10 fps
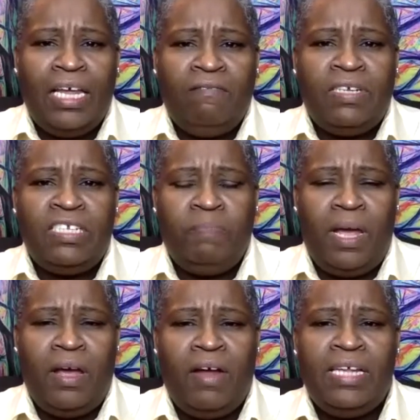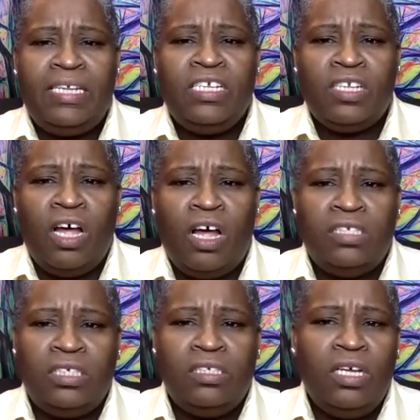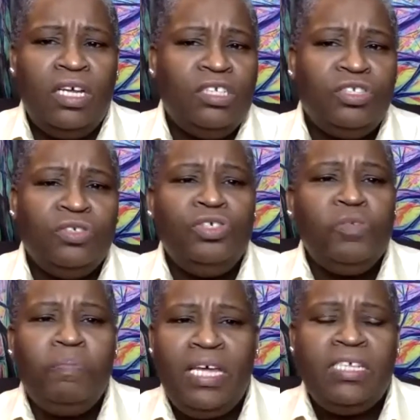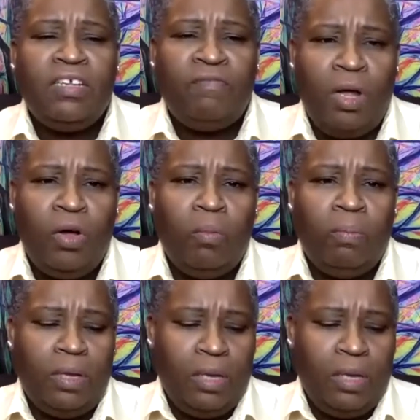of despair is exalted to new peaks of hope,